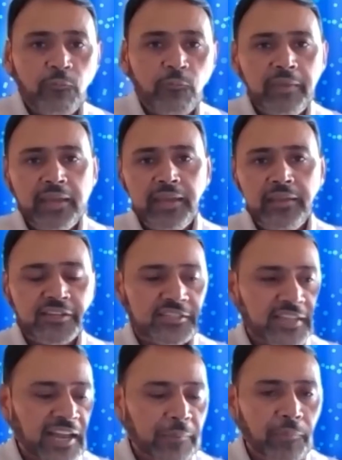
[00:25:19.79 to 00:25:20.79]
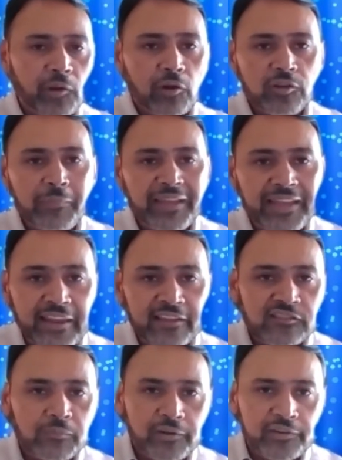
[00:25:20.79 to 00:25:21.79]
me, since I belong to the Mechanics
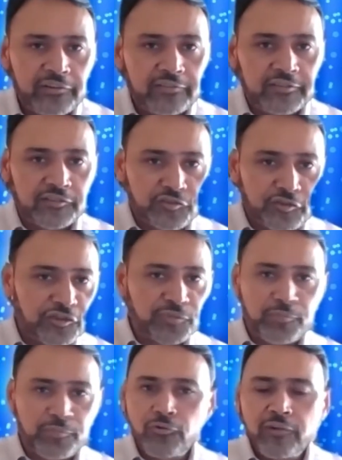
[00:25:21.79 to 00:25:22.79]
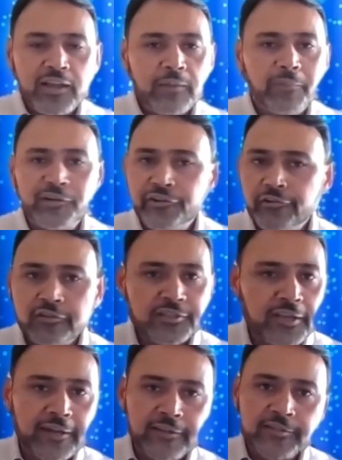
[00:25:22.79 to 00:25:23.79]
of Materials and Structures program. Material
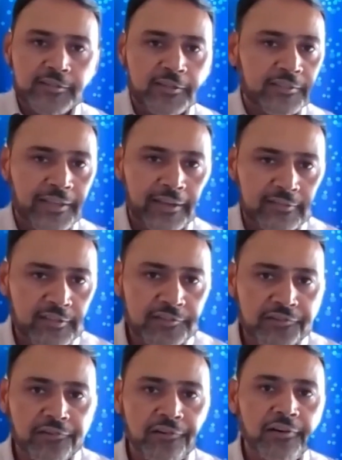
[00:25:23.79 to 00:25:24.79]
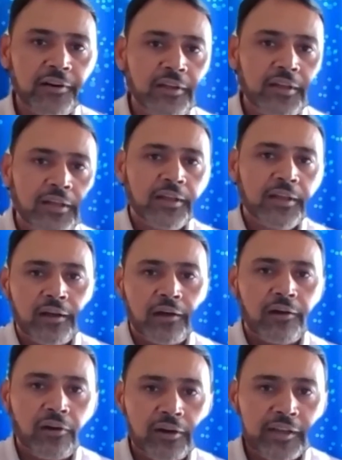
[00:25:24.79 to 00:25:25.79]
science is like a sister
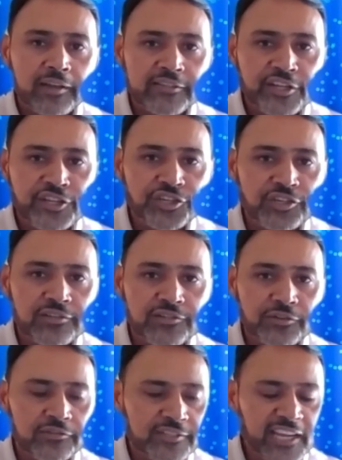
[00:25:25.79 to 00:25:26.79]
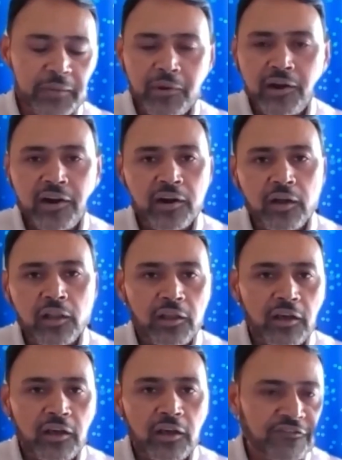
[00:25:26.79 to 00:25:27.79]
organization, so DMR, a
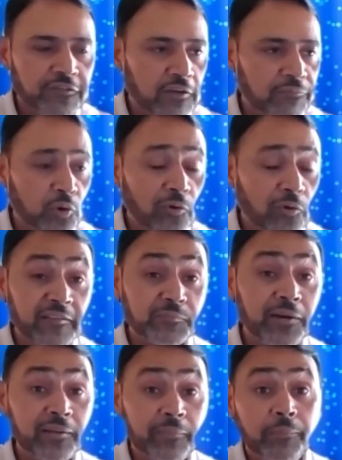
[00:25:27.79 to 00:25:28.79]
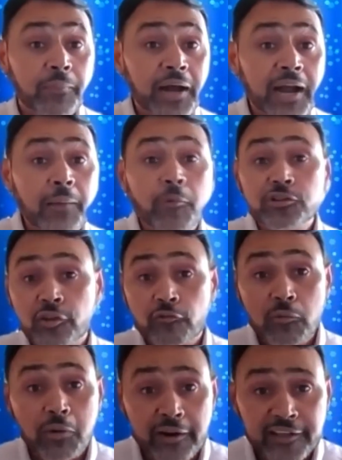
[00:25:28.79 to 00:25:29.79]
lot of programs, but I'm also the
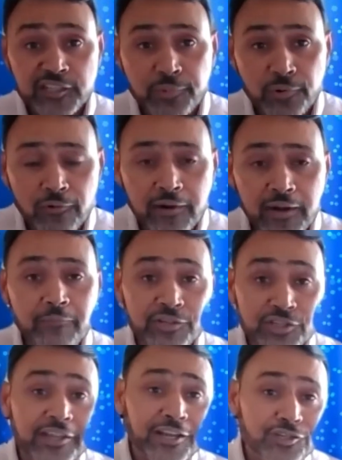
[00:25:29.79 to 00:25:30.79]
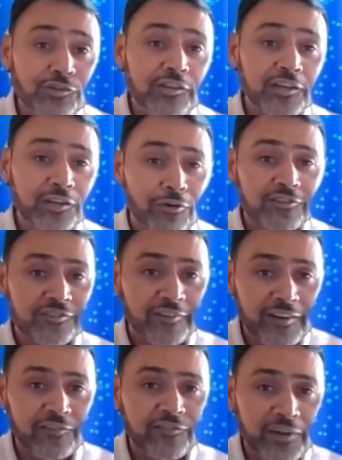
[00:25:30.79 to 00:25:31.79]
robotics program, which is actually a
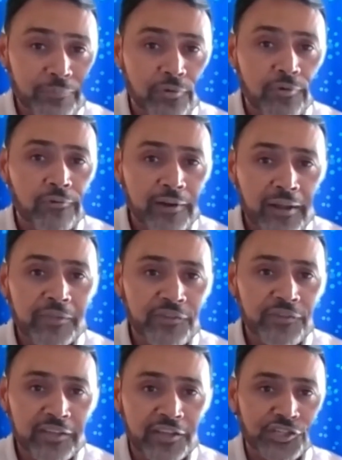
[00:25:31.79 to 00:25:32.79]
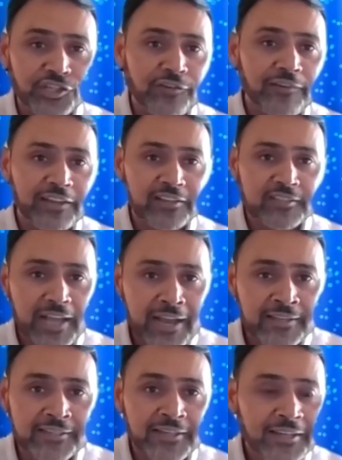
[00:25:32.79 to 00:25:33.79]
cross-directorate program between engineering and
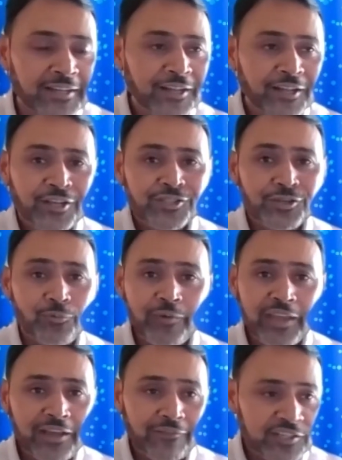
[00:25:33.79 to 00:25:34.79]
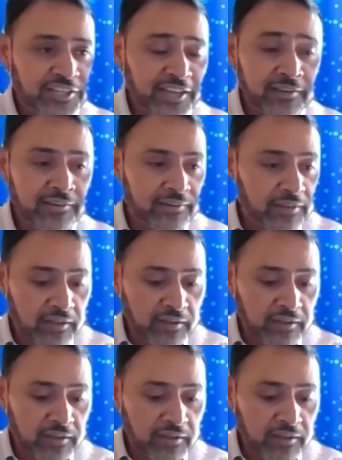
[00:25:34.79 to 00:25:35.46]
science. So we have a 10